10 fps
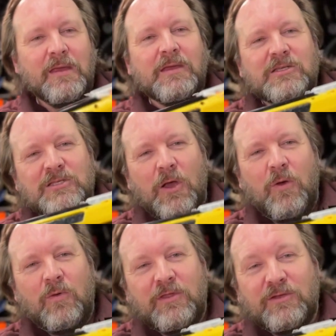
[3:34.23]

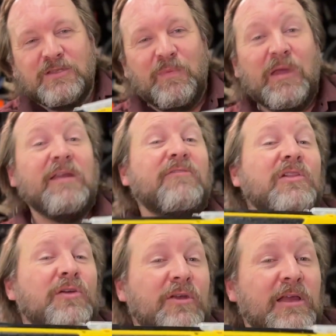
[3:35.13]
So there's a bit of a
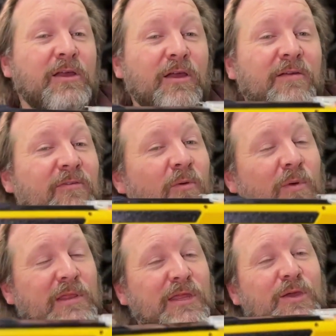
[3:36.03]
learning curve
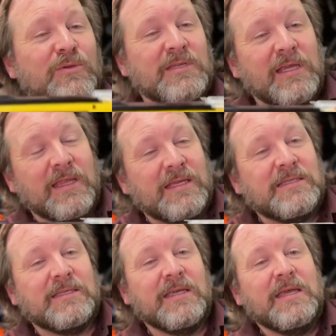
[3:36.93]
with using
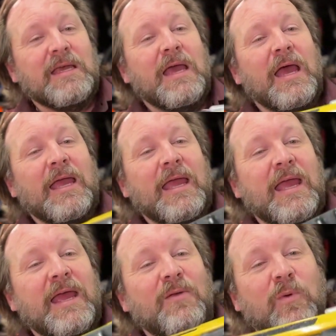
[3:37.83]
this,
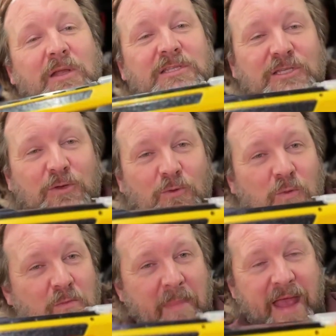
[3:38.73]
and once
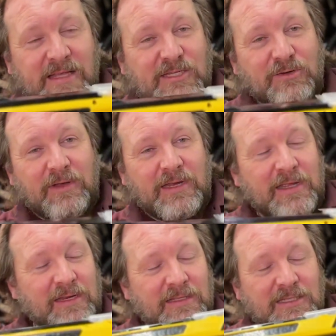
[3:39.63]
you master it,
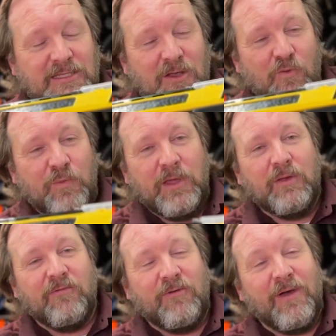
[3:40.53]
it is so
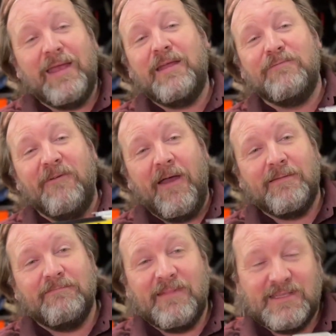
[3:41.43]
beautiful and
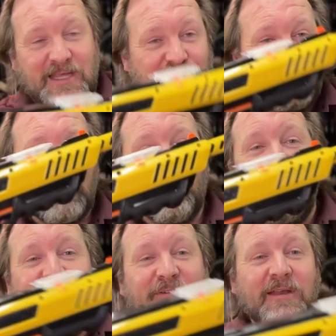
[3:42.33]
fun. It's actually
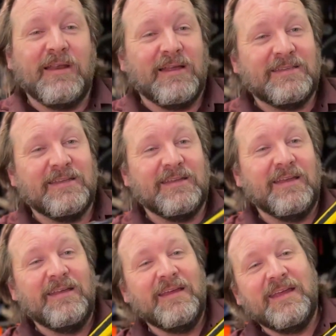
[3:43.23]
quite fun hunting
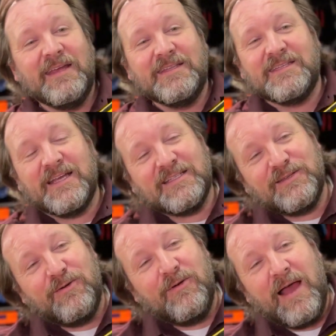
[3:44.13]
insects,
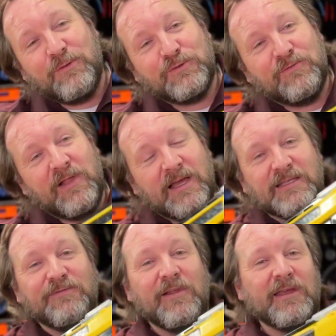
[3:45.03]
little house
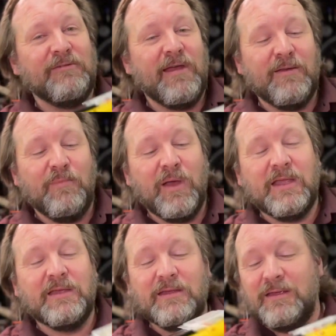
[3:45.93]
flies flying around
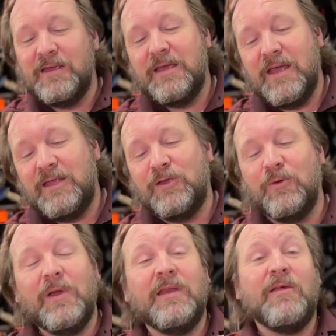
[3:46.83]
bugging
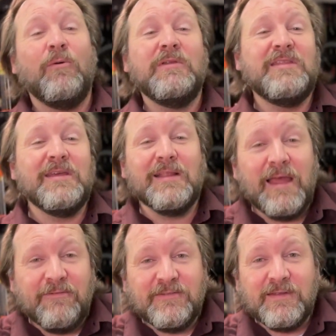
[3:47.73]
you, and the only thing
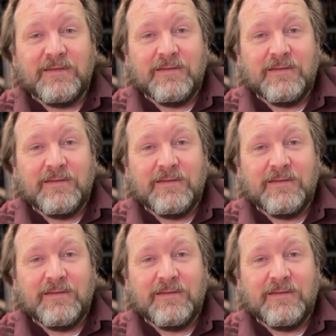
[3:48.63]
left